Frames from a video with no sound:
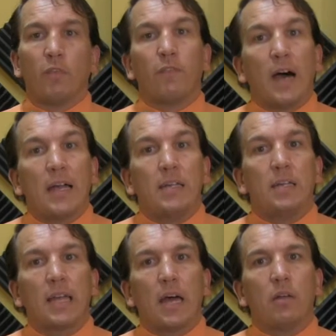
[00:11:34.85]

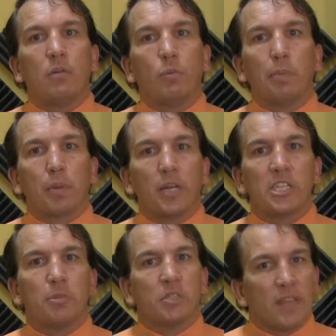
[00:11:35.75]
finding that
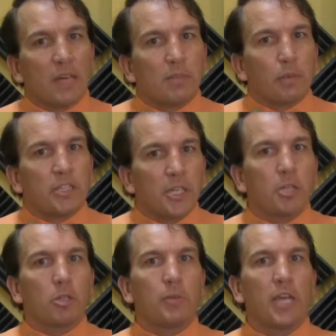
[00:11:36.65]
replacement of that
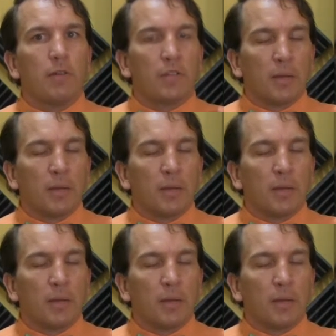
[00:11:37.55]
particular behavior,